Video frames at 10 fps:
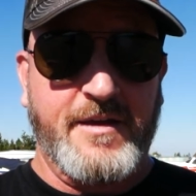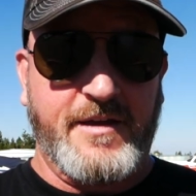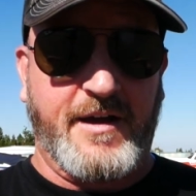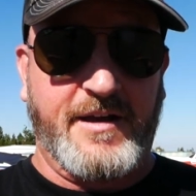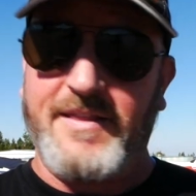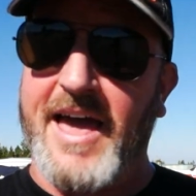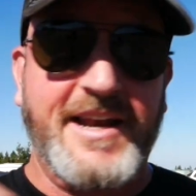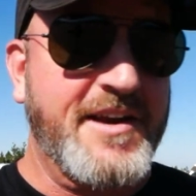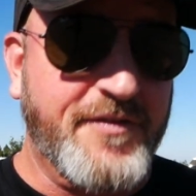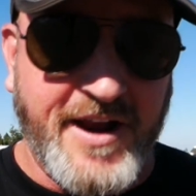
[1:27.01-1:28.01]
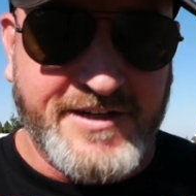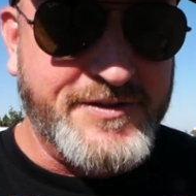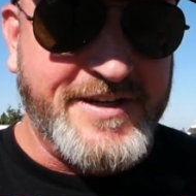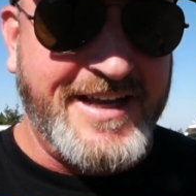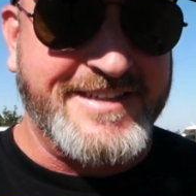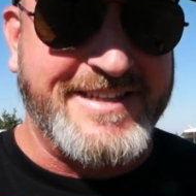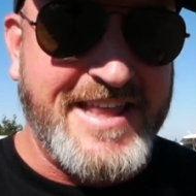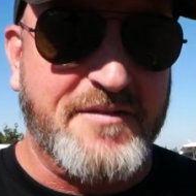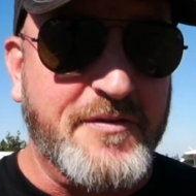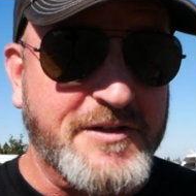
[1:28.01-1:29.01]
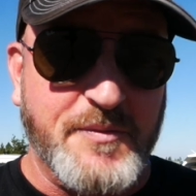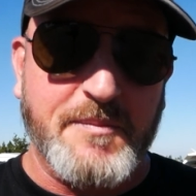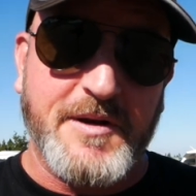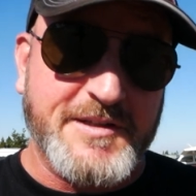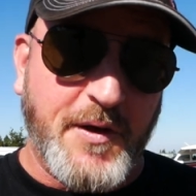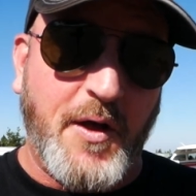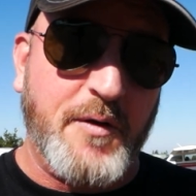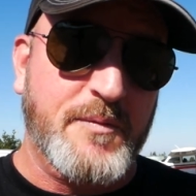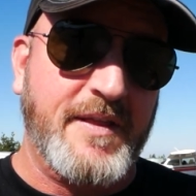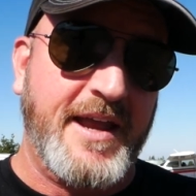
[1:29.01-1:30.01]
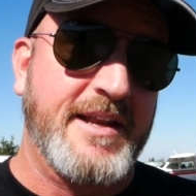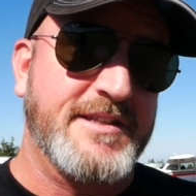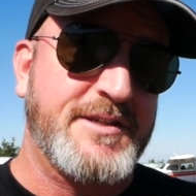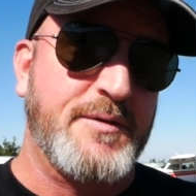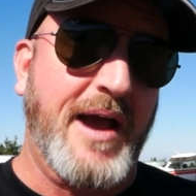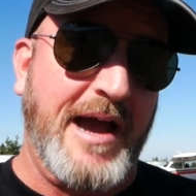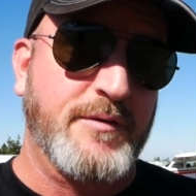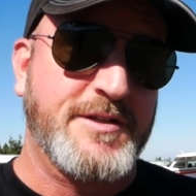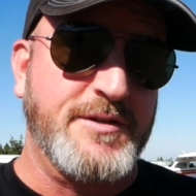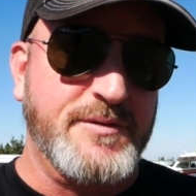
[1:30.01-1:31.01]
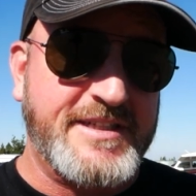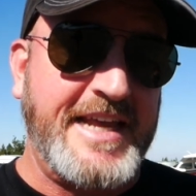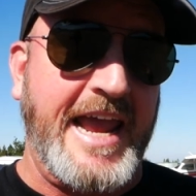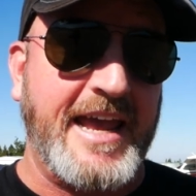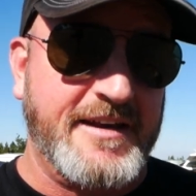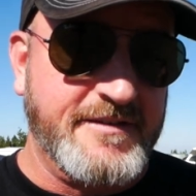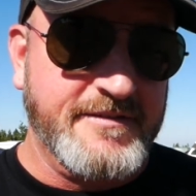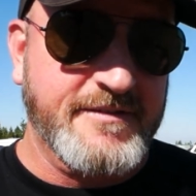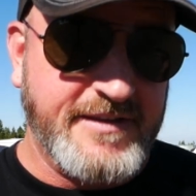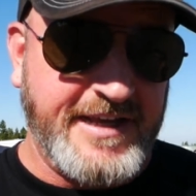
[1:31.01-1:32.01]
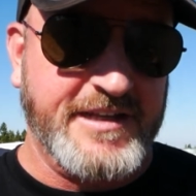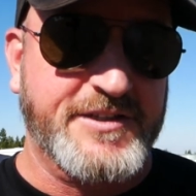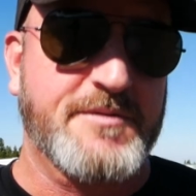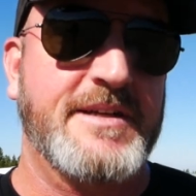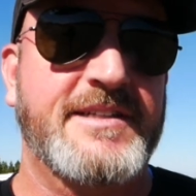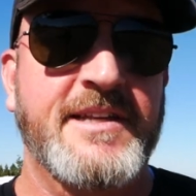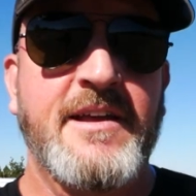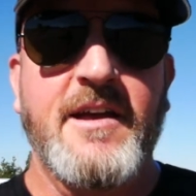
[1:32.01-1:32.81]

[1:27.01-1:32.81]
uh, a lot of different exercises in that first week, but it's all related to how to scan the instruments.